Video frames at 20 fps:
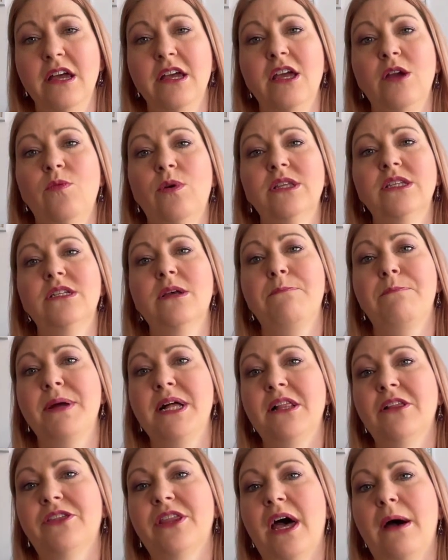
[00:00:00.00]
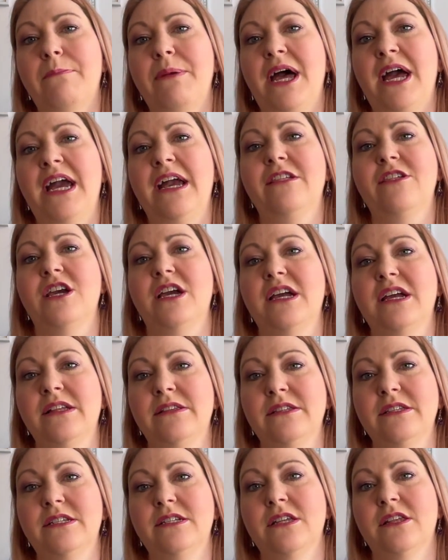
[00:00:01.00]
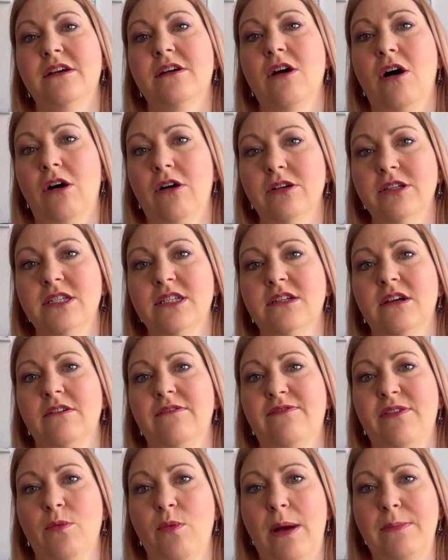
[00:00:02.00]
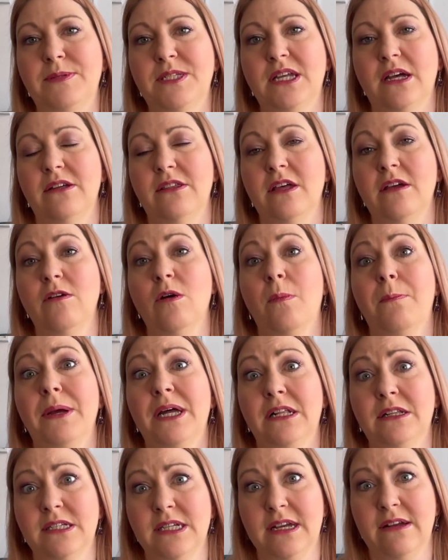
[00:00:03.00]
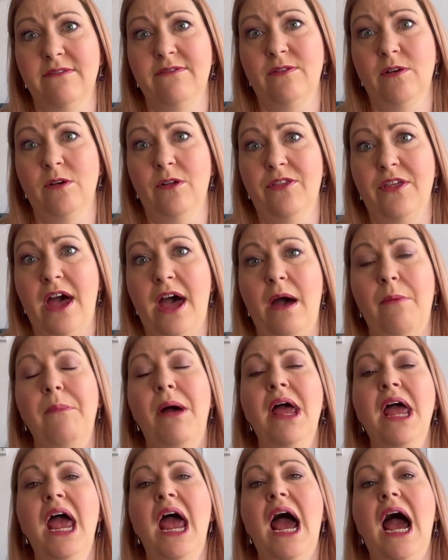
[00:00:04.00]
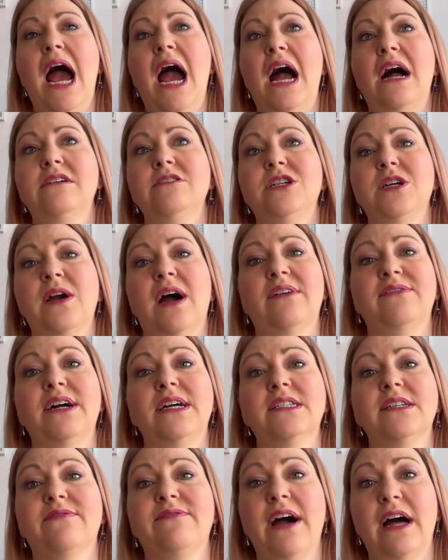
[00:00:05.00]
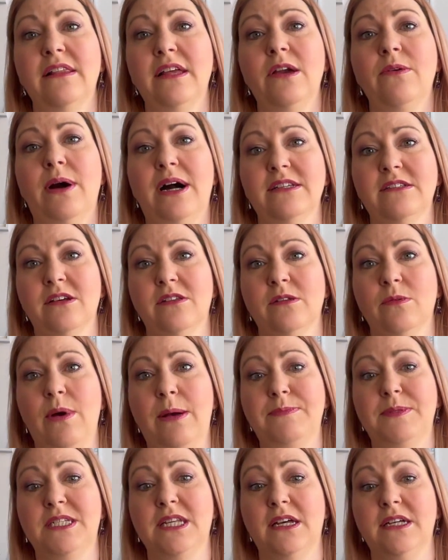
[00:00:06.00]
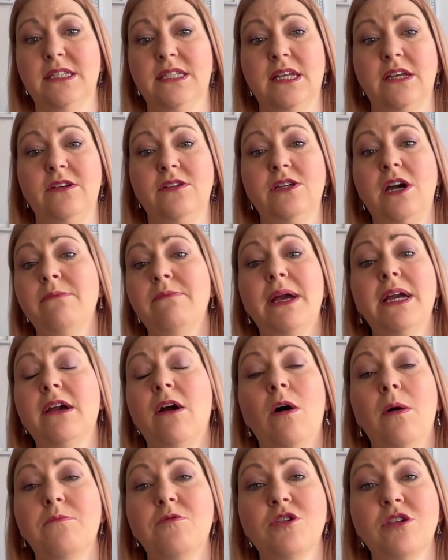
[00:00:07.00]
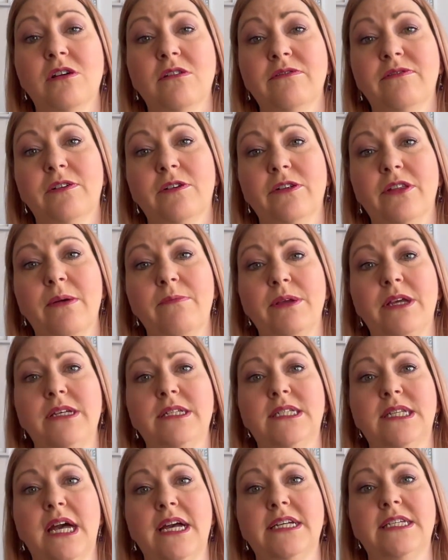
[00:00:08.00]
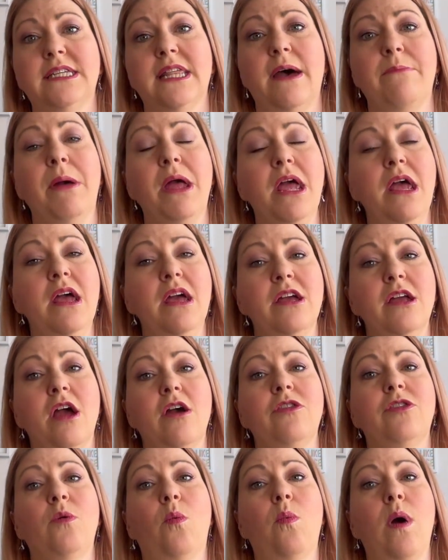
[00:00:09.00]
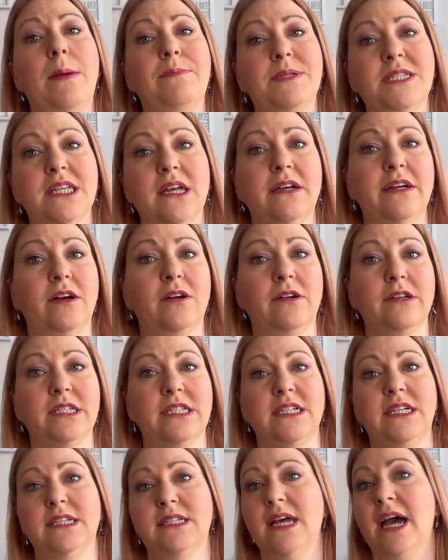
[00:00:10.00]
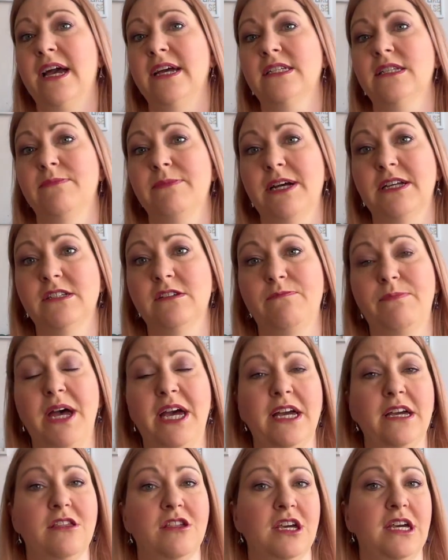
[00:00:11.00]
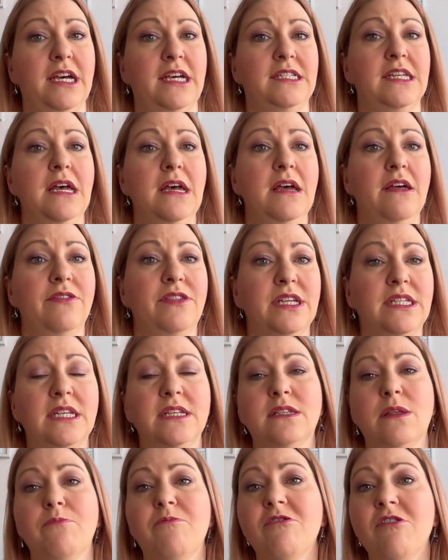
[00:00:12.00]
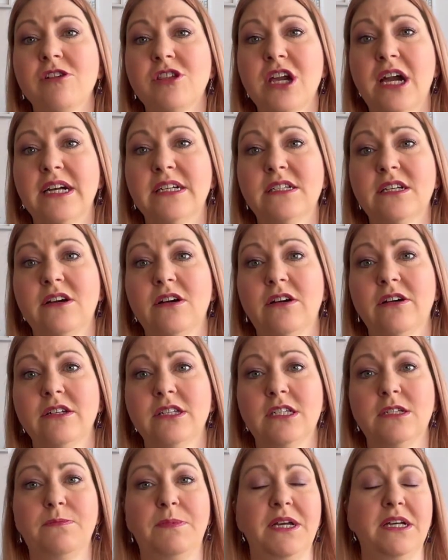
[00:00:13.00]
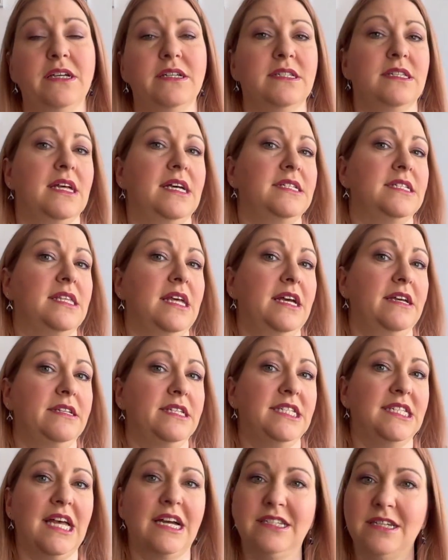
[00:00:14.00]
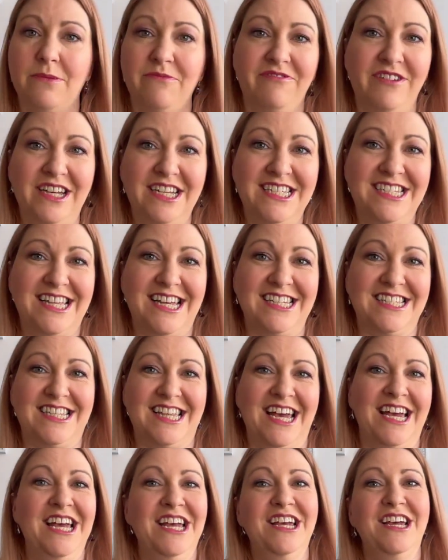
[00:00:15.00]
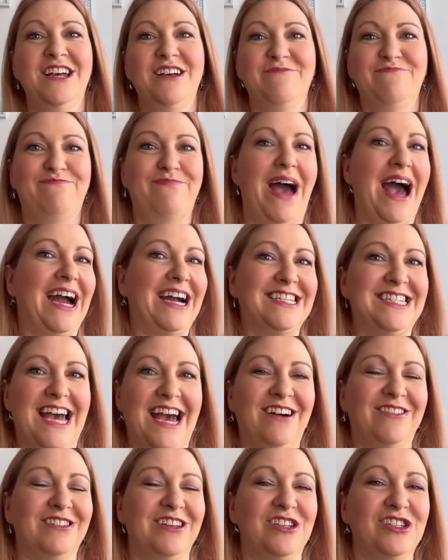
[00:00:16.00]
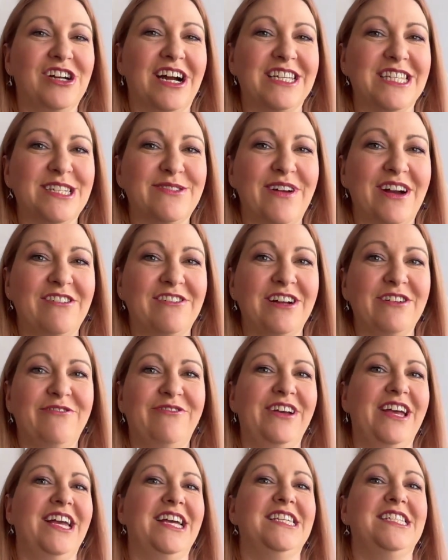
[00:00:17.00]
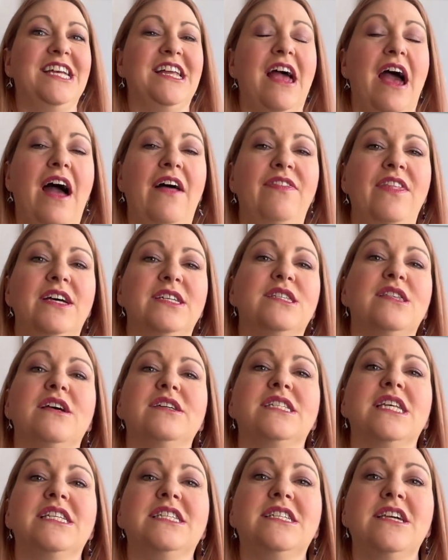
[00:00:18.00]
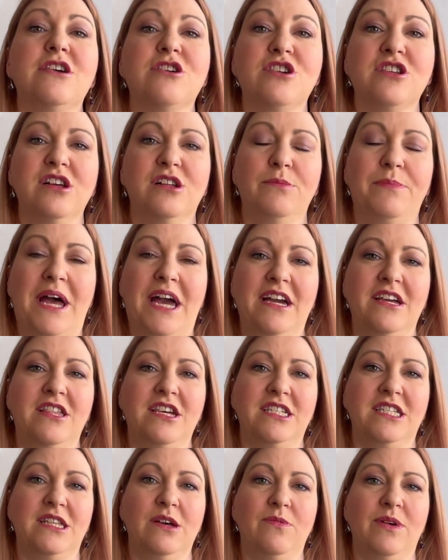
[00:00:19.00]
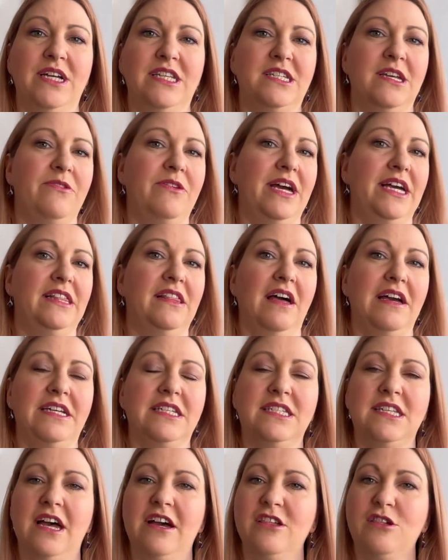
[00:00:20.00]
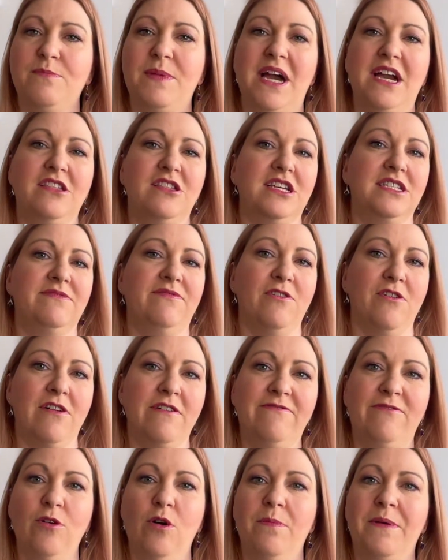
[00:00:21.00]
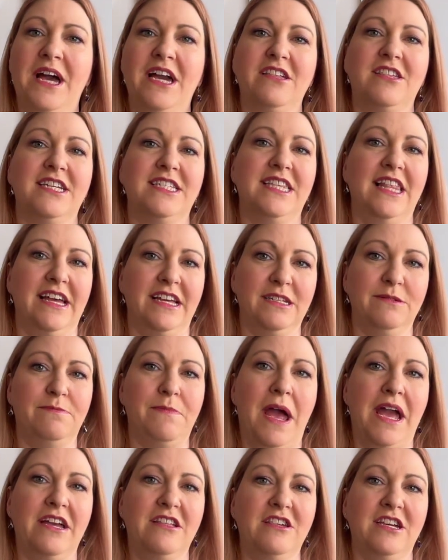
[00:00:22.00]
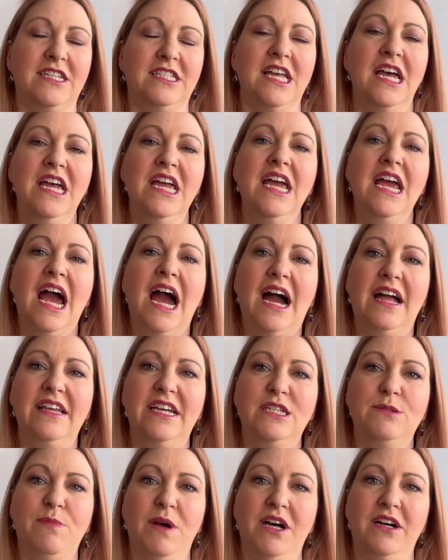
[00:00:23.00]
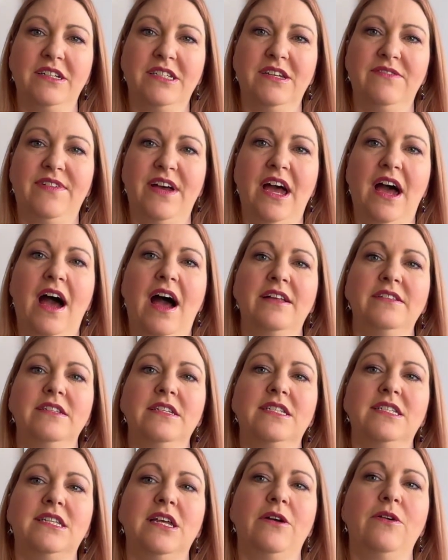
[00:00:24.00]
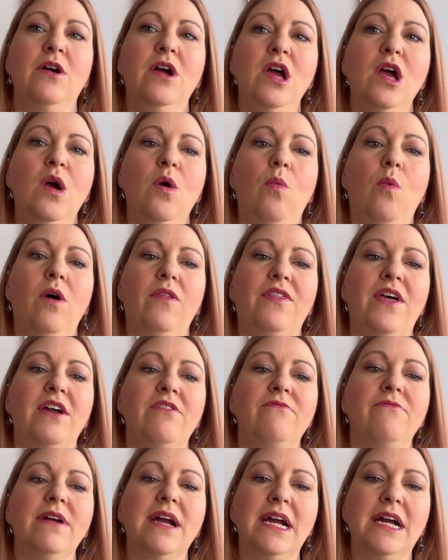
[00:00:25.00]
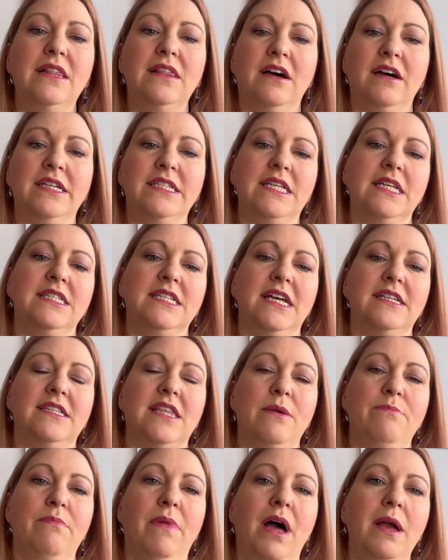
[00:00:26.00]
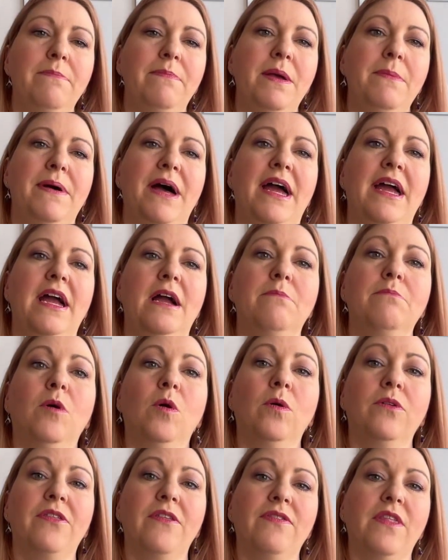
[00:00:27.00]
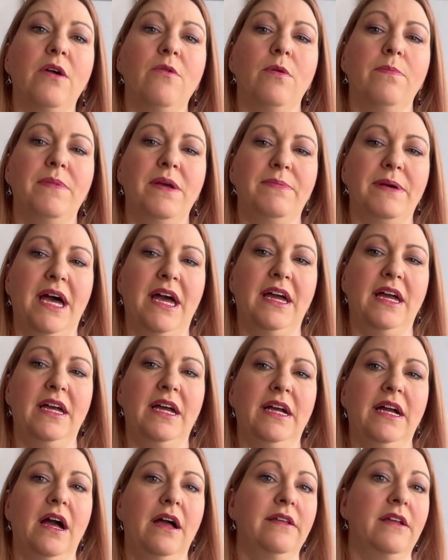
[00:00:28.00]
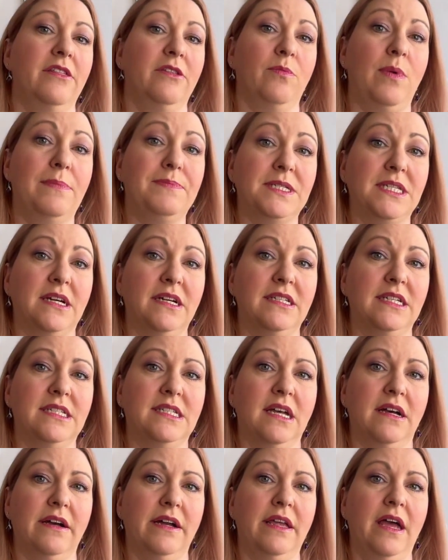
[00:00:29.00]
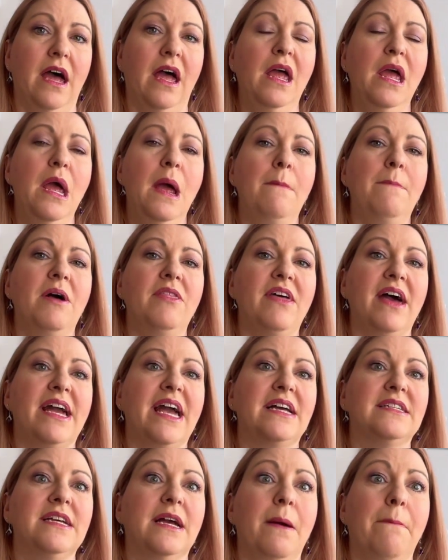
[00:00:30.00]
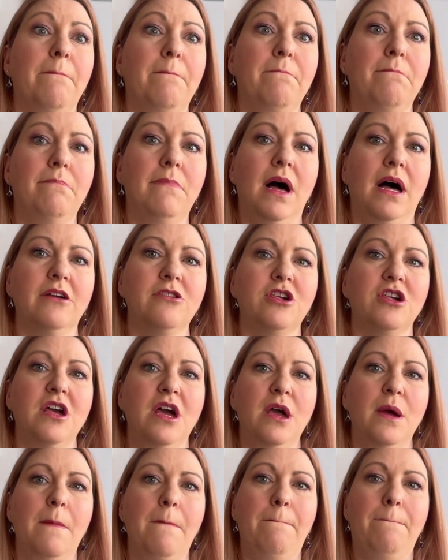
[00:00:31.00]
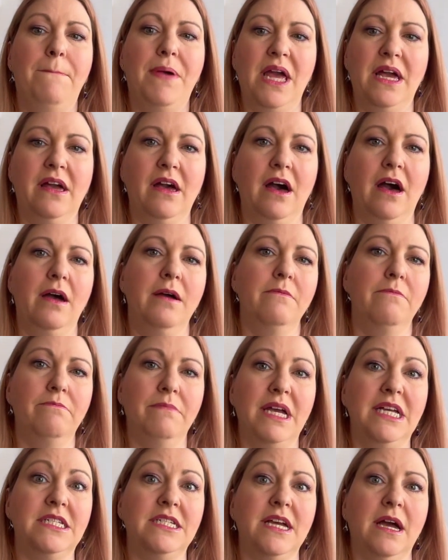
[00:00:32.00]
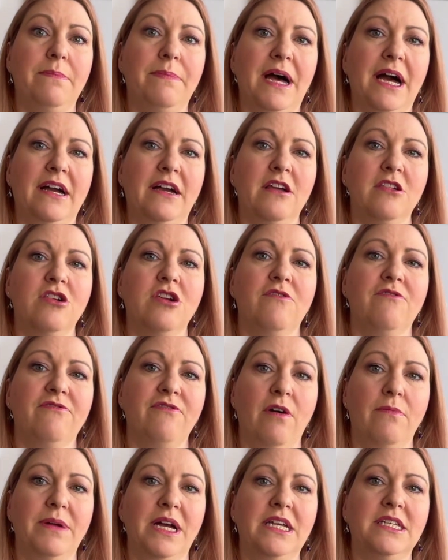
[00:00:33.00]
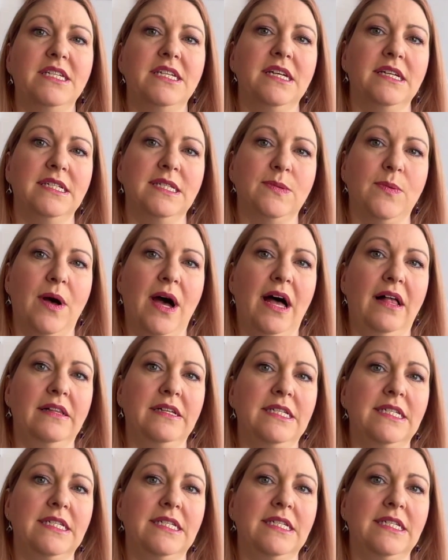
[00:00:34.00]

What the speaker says: You want to build that page into the cost of the website that you're building for them. And you have it as a value add on the website. So you don't make it optional for them. You say to them, the website cost is X amount of pages. This is the project cost because there's the setup fees, there's the pack down and transferring fees, and there's those additional pages that we're doing, like search pages, 404 pages, linked pages, and it's part of it. And so what they realise is, yes, they might be paying more than they would be paying another website designer, but they're getting a much bigger, meatier package from it as well.